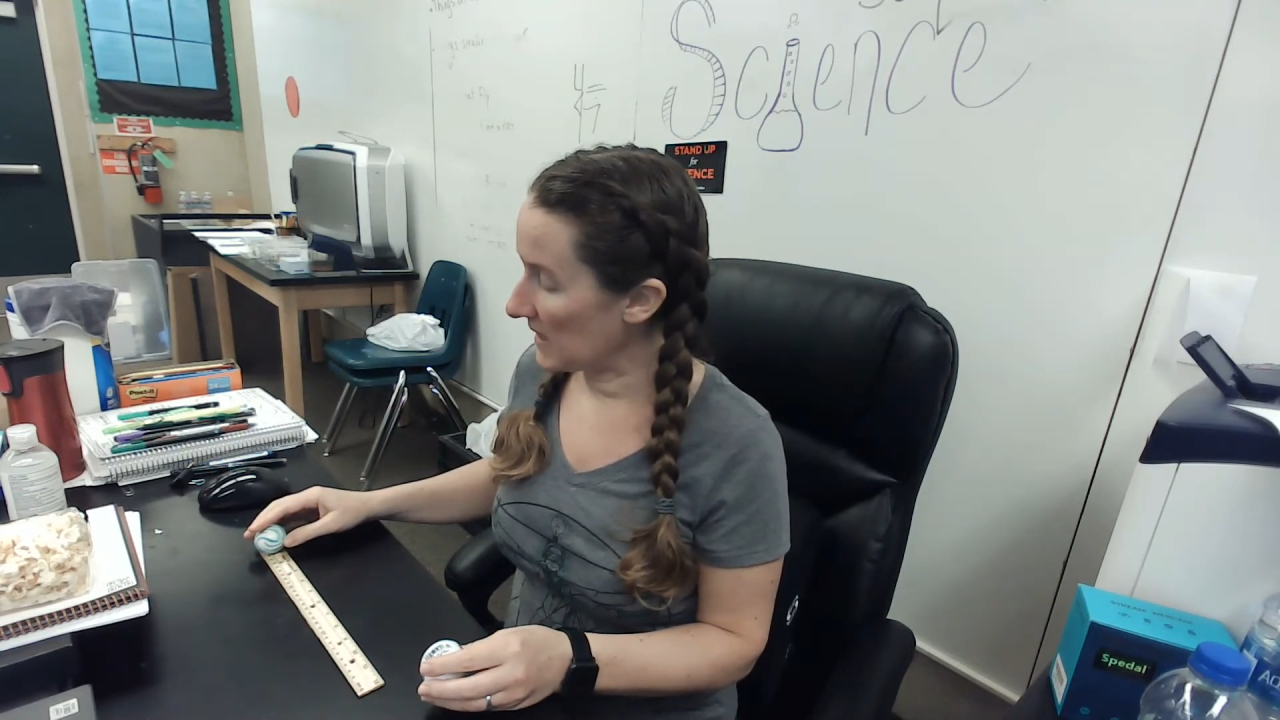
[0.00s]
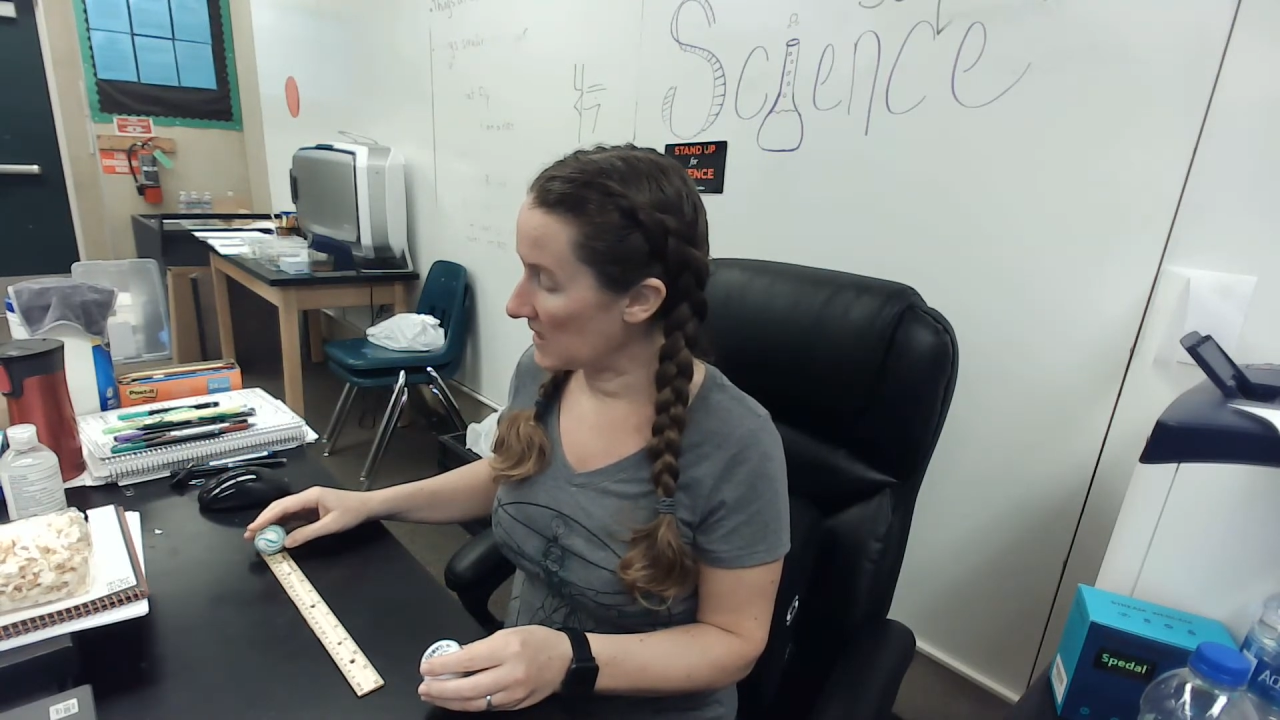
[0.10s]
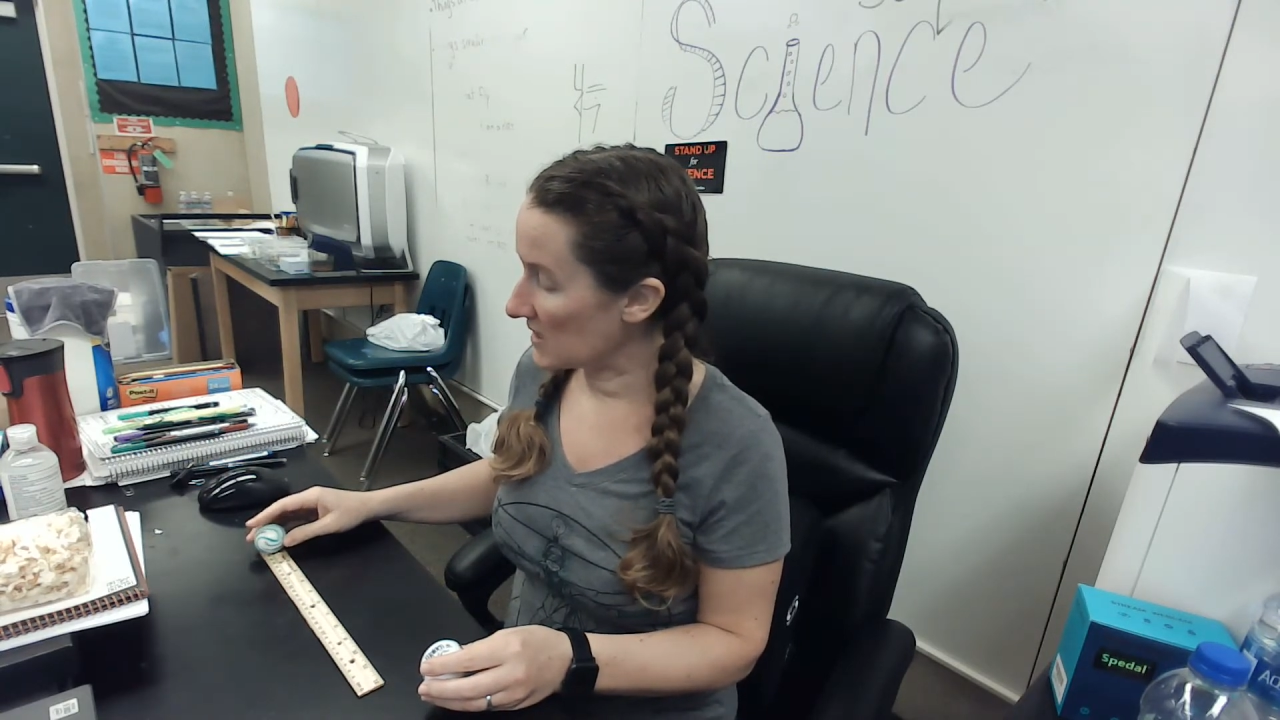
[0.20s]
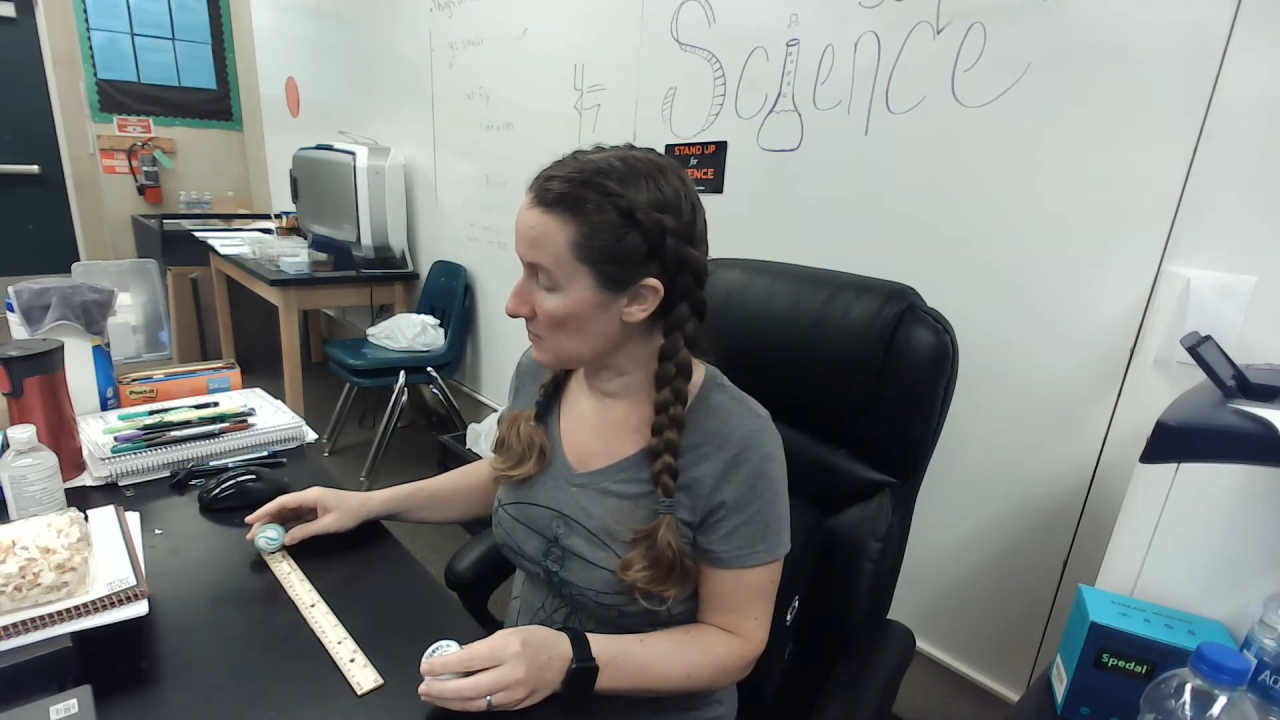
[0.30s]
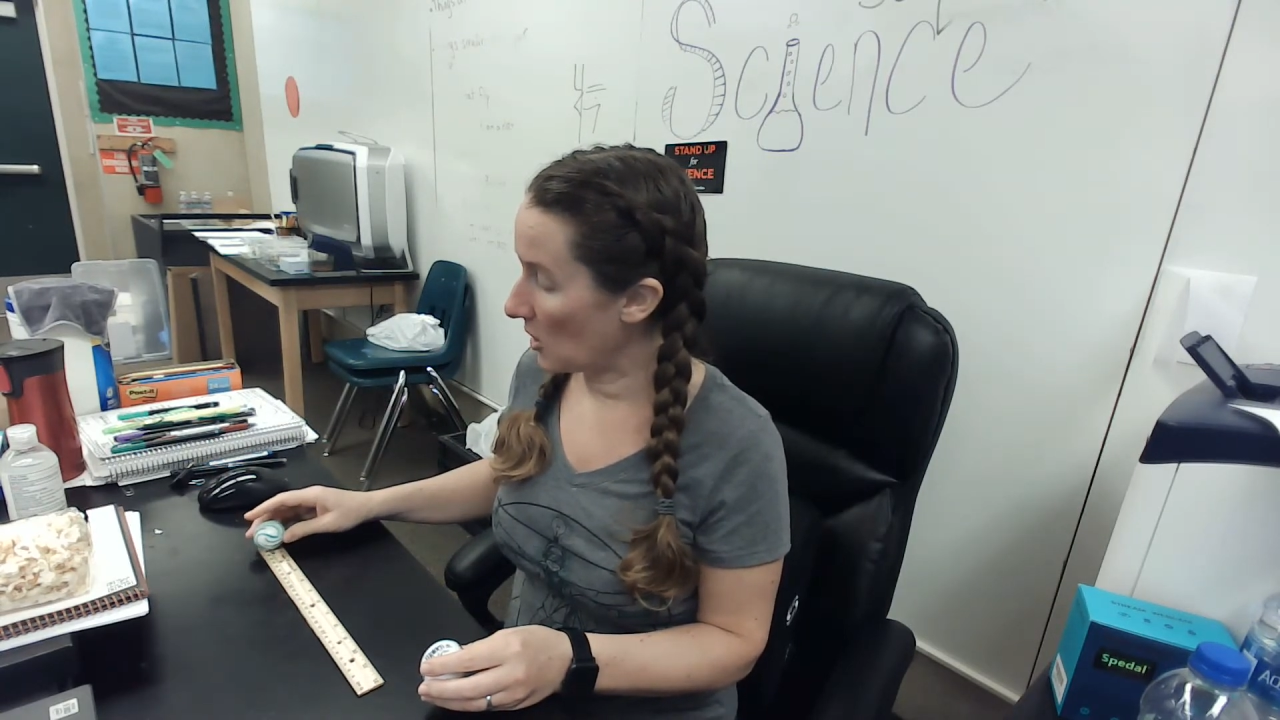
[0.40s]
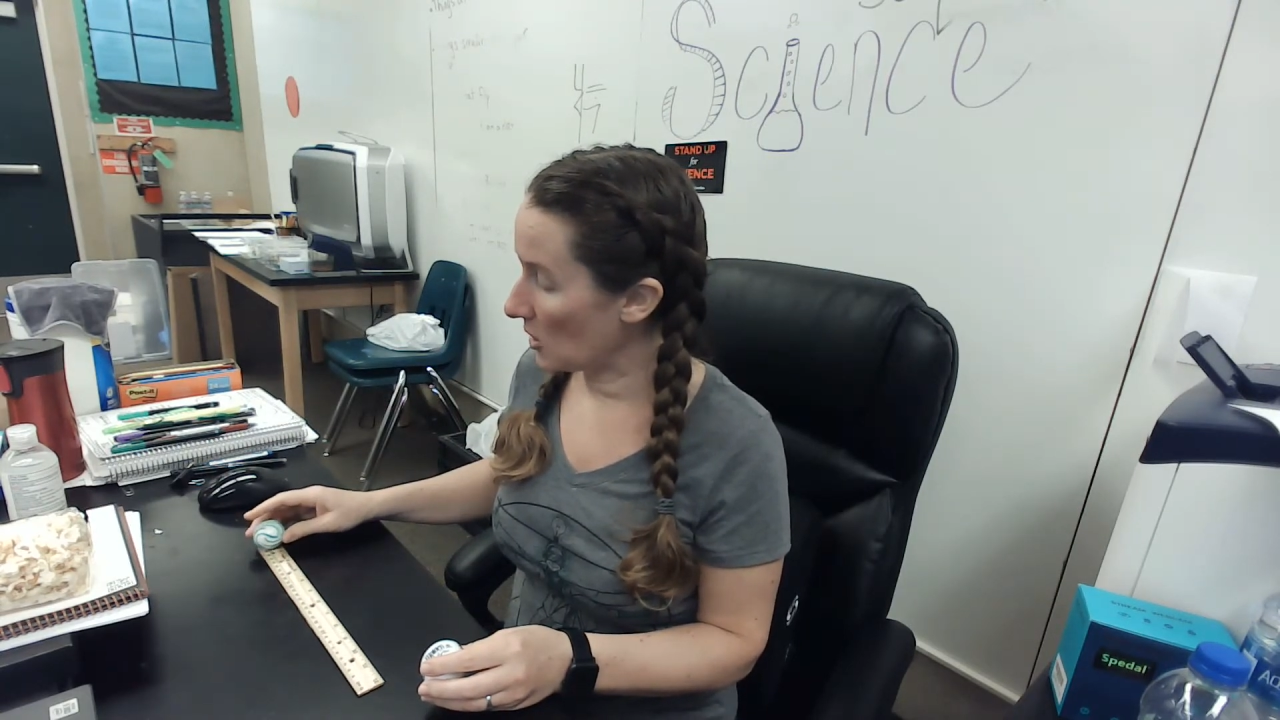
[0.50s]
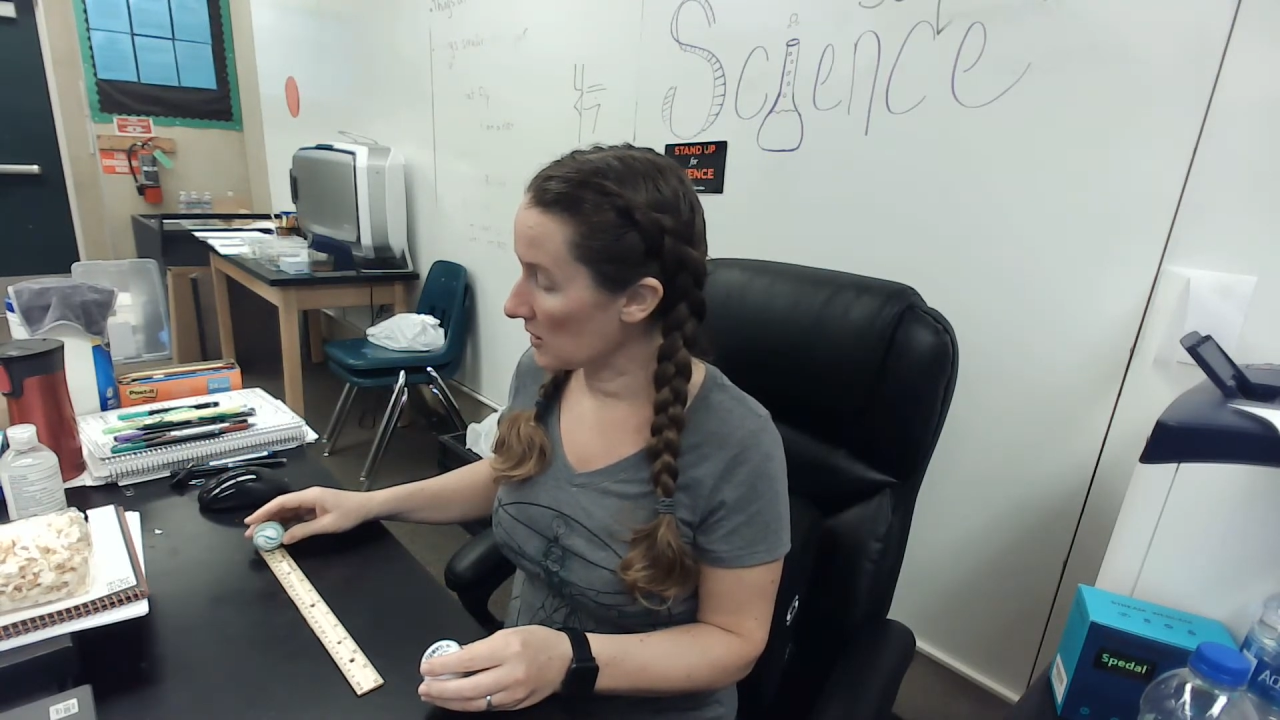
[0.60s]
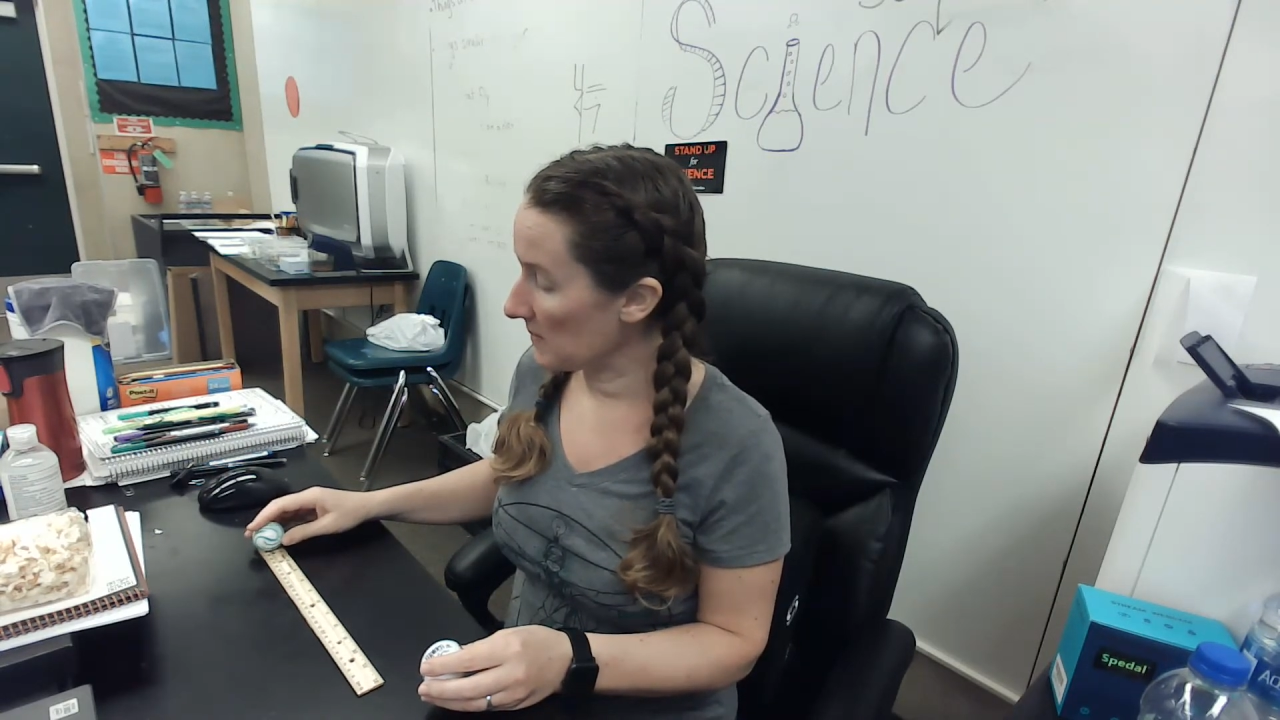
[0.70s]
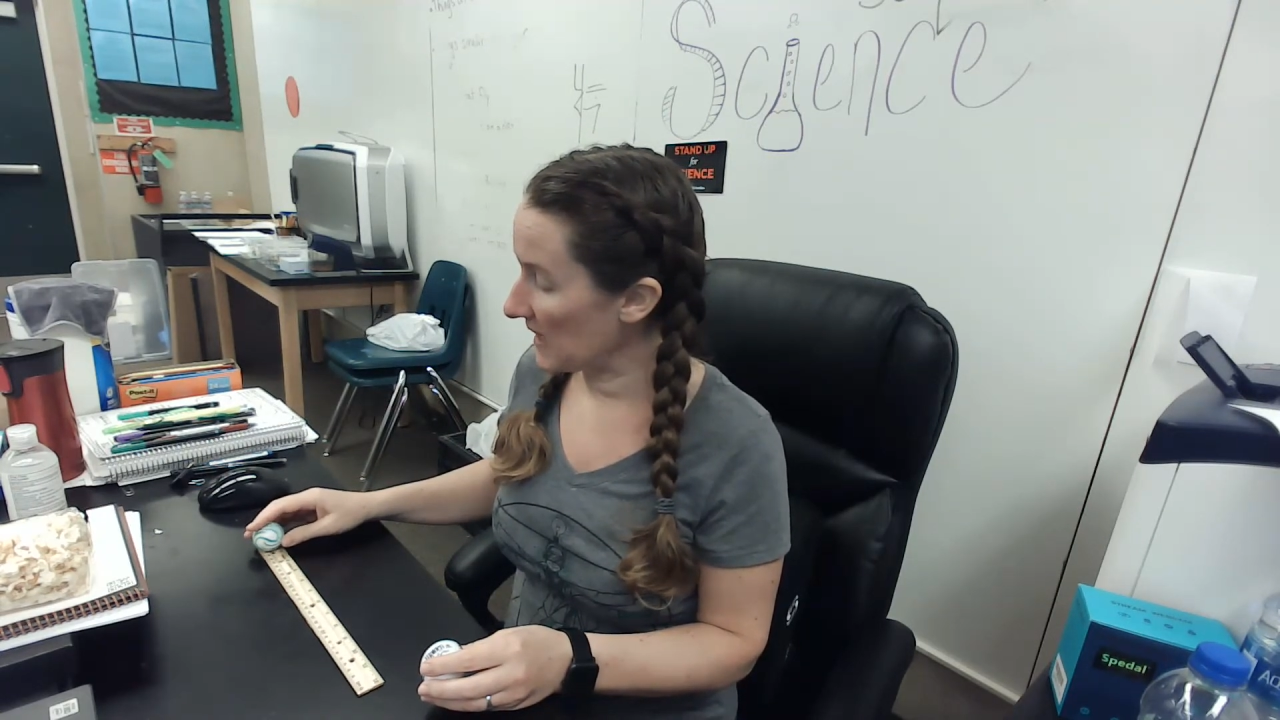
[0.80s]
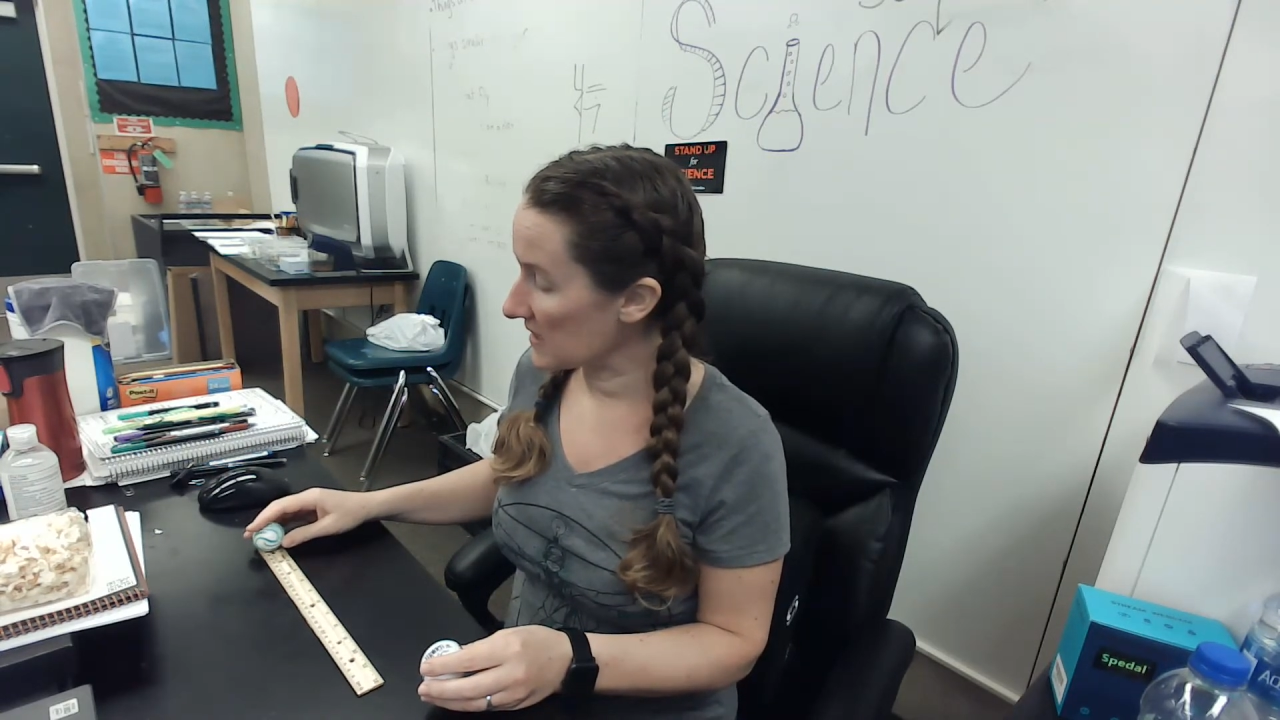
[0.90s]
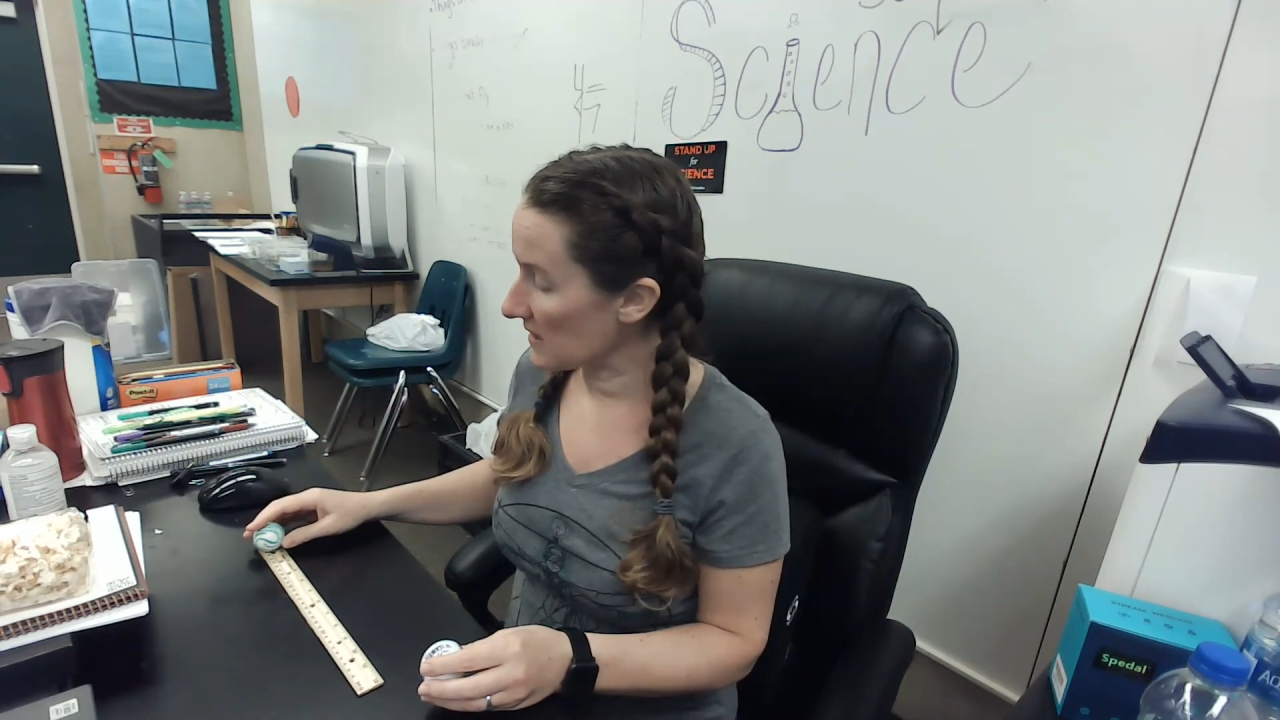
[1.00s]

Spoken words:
smaller mass